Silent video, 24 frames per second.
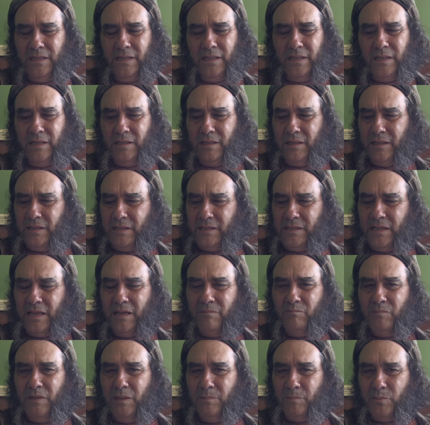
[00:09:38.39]
It
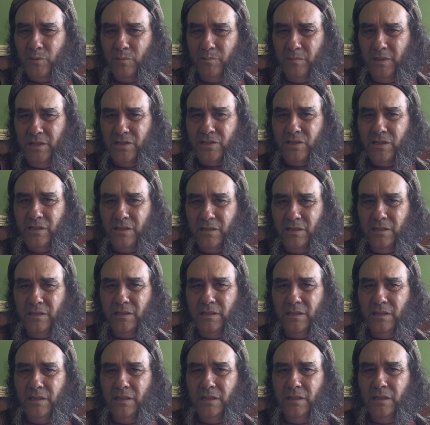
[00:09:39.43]
gave me permission
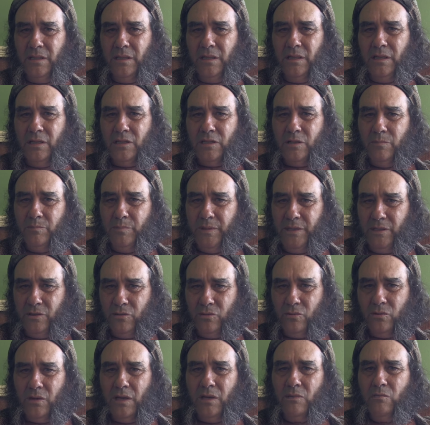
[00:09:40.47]
to be
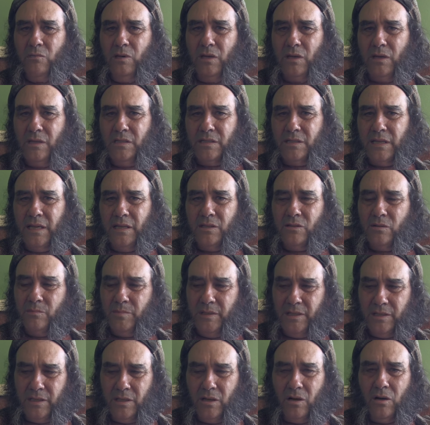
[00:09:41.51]
who I was and to
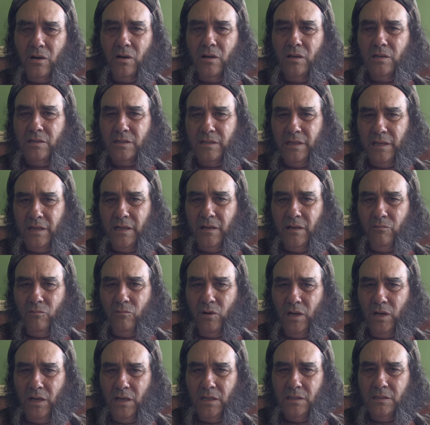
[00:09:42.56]
be the artist that I
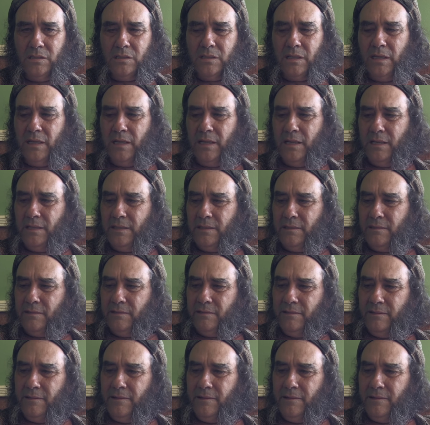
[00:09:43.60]
was, and